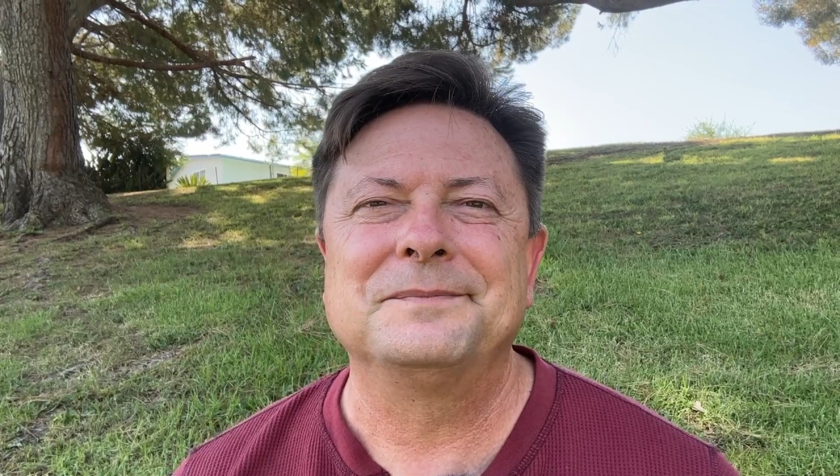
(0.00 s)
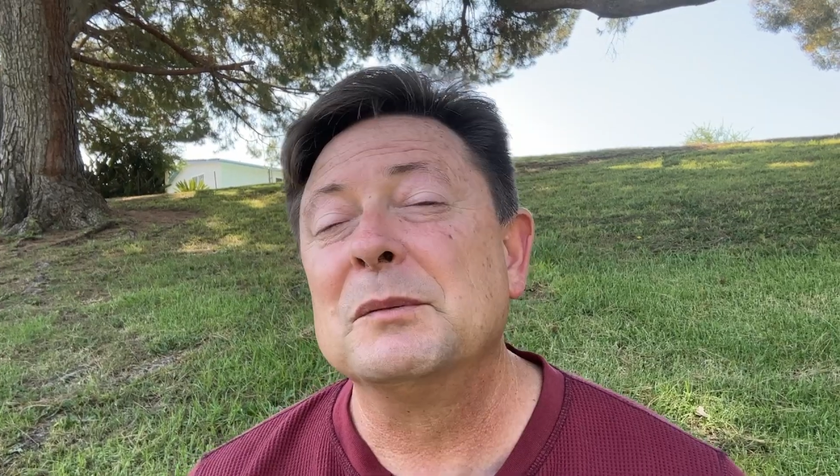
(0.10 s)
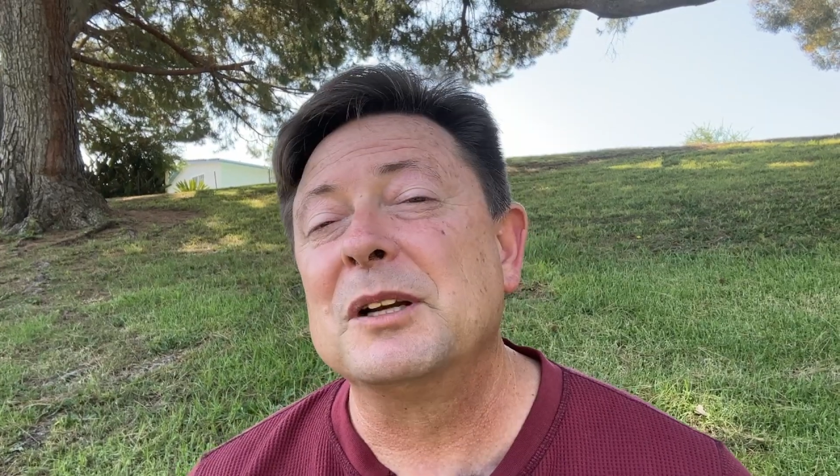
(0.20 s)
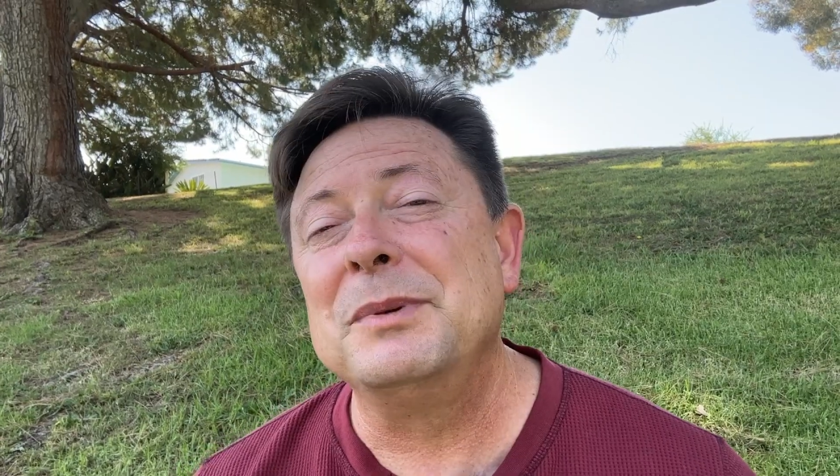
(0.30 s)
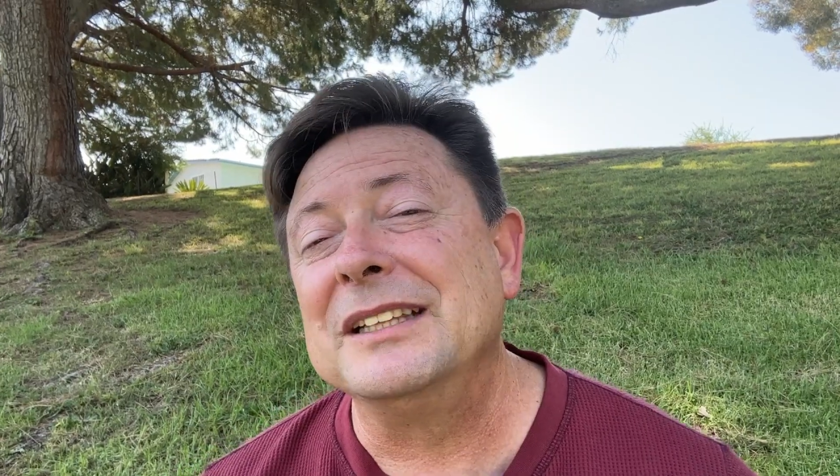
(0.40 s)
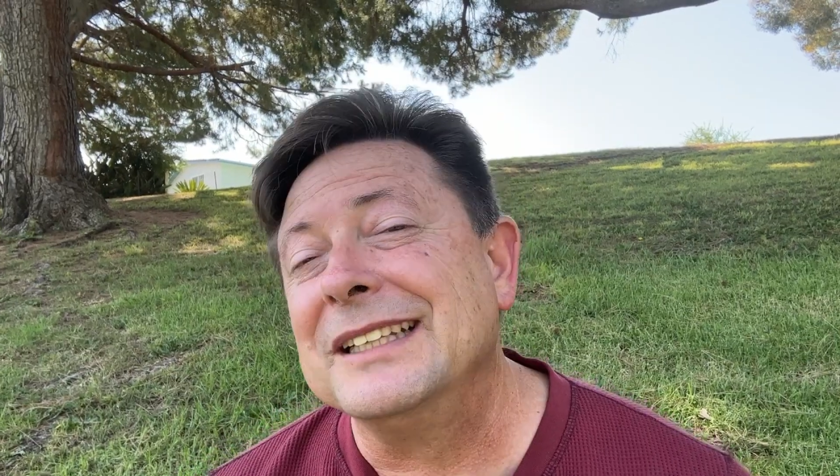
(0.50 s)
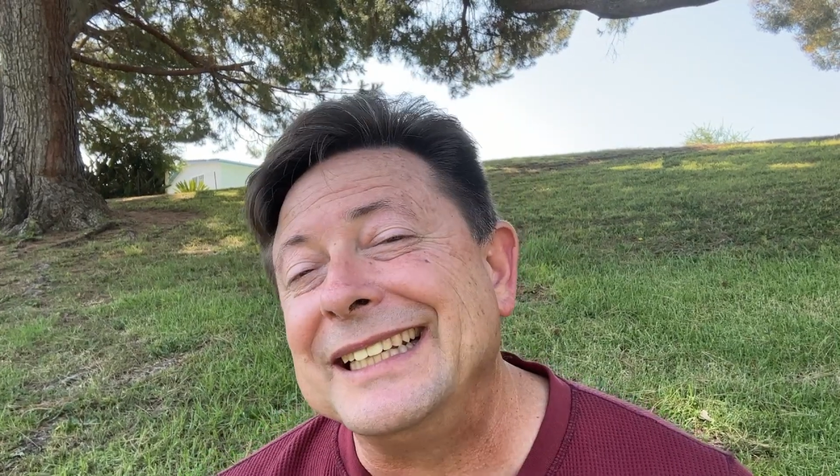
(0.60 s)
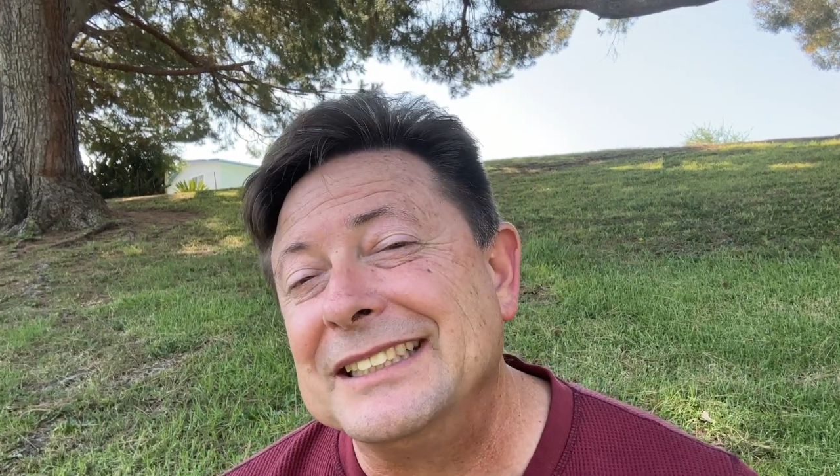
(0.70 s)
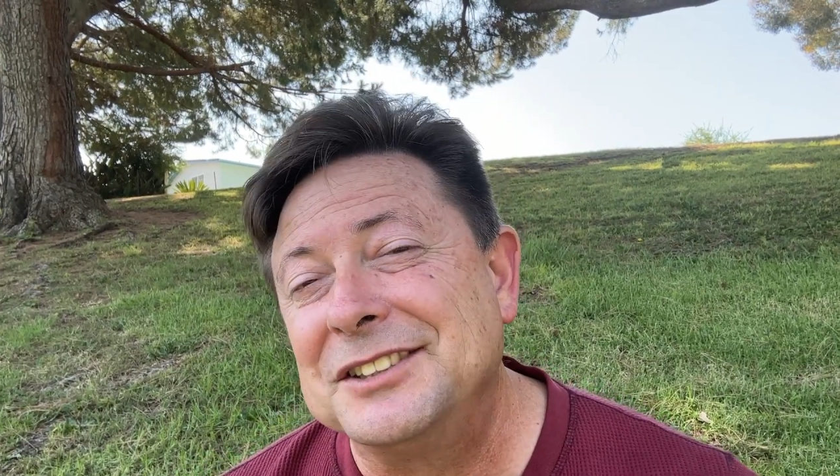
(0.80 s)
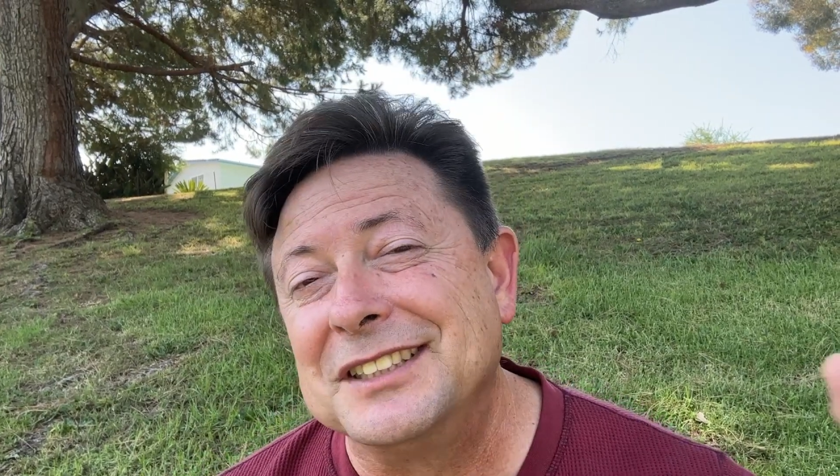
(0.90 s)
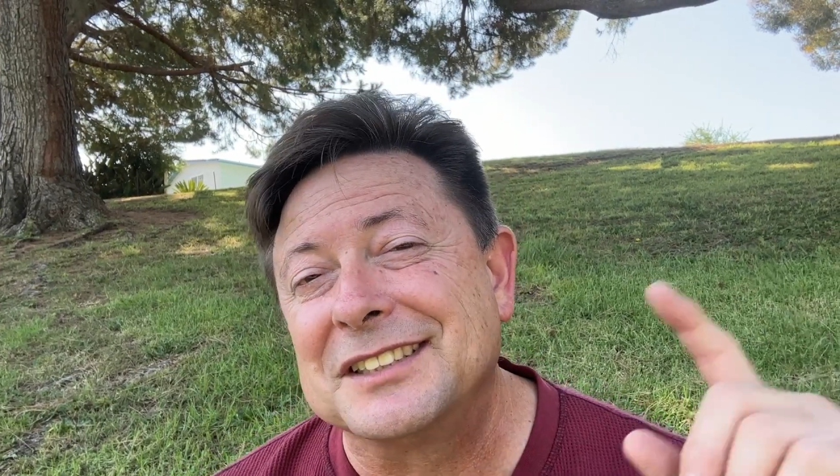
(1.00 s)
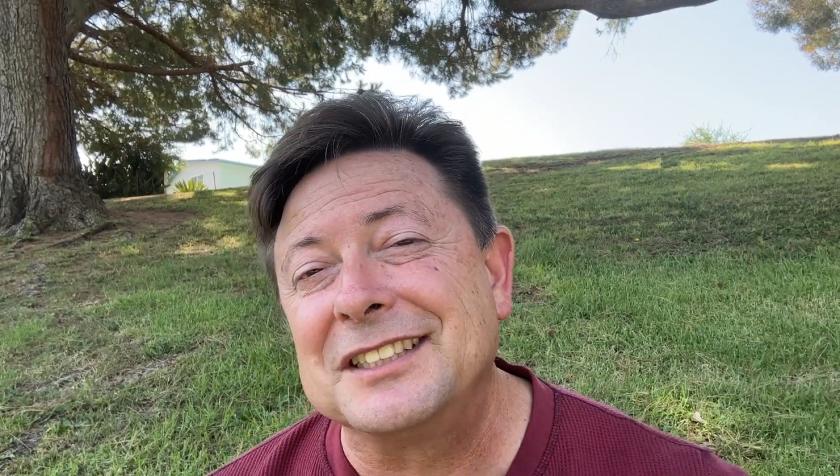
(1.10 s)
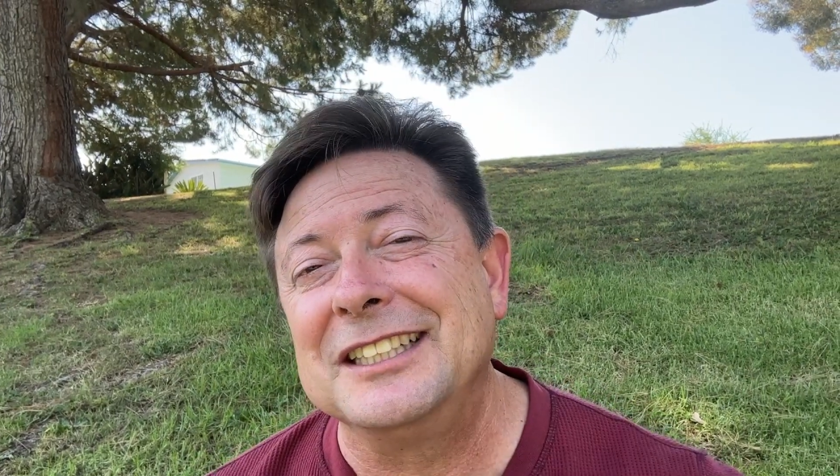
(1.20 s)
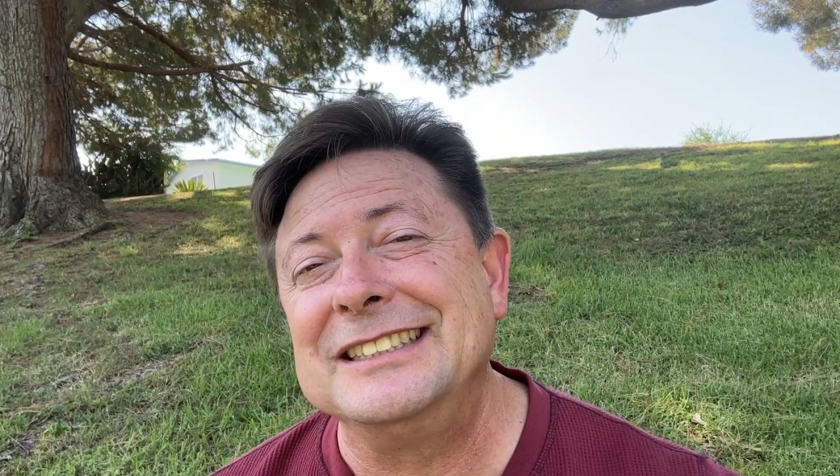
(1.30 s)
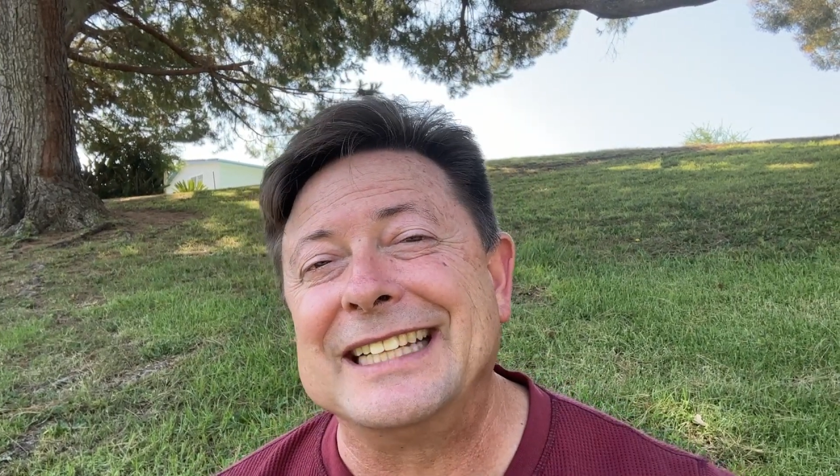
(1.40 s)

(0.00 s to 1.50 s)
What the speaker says: I'm going to be linking to the study